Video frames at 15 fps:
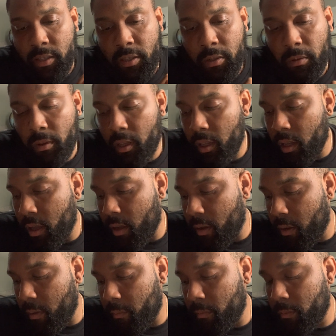to the
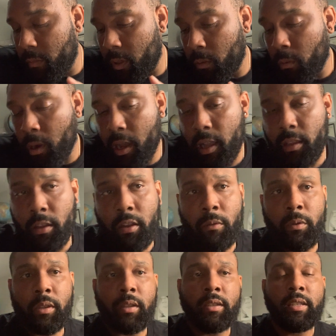wand here
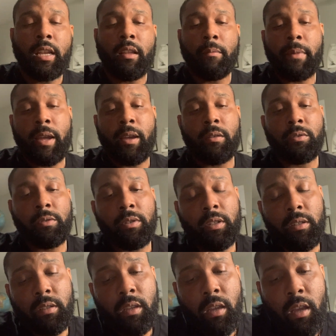with the setting boundaries.